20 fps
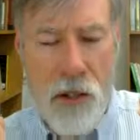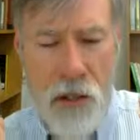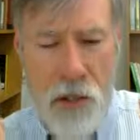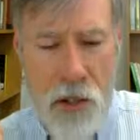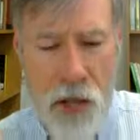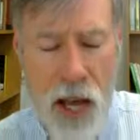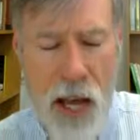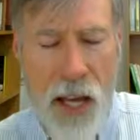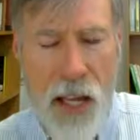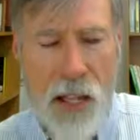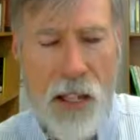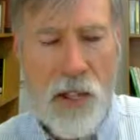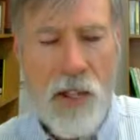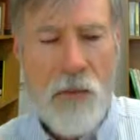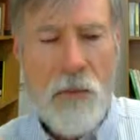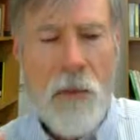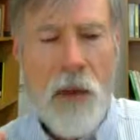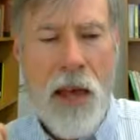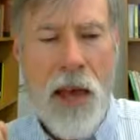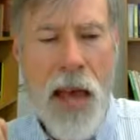science
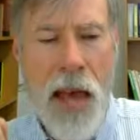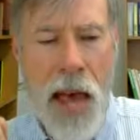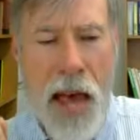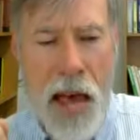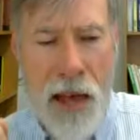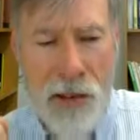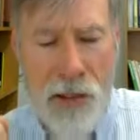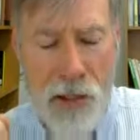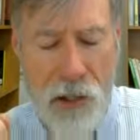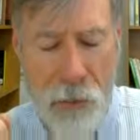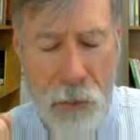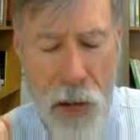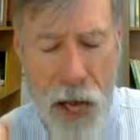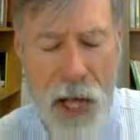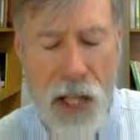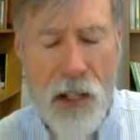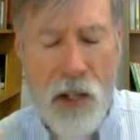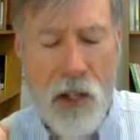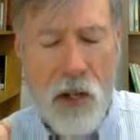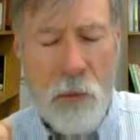
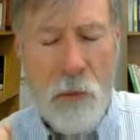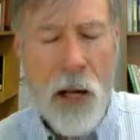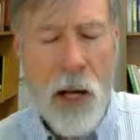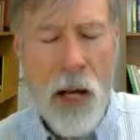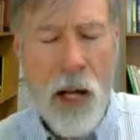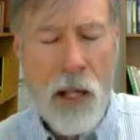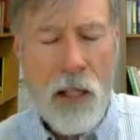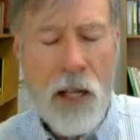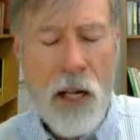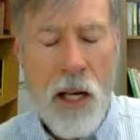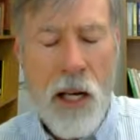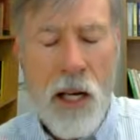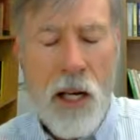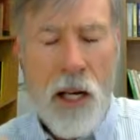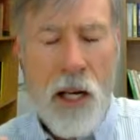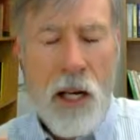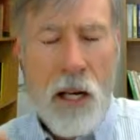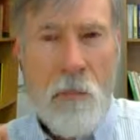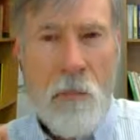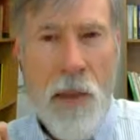depends upon
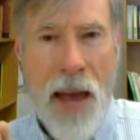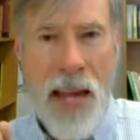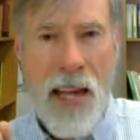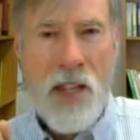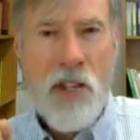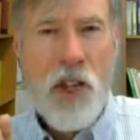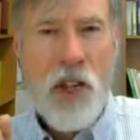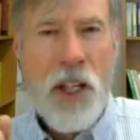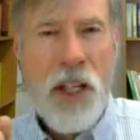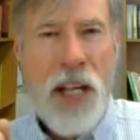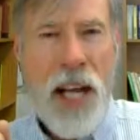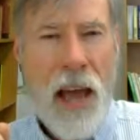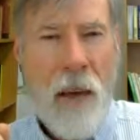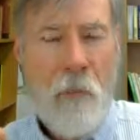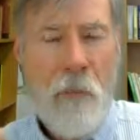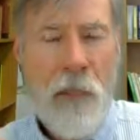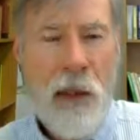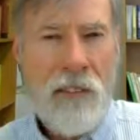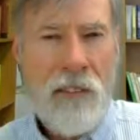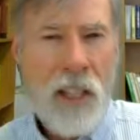managing an
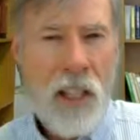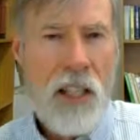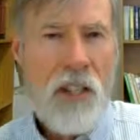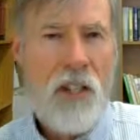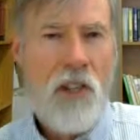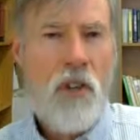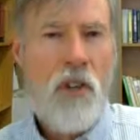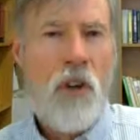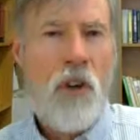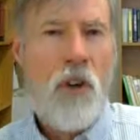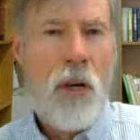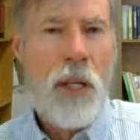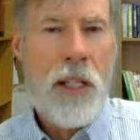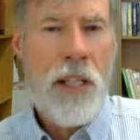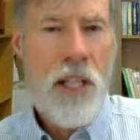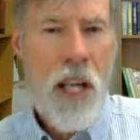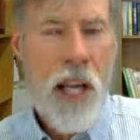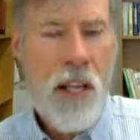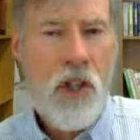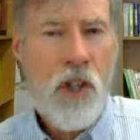ambivalence or a
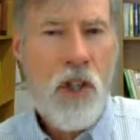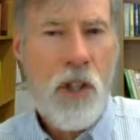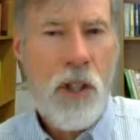tension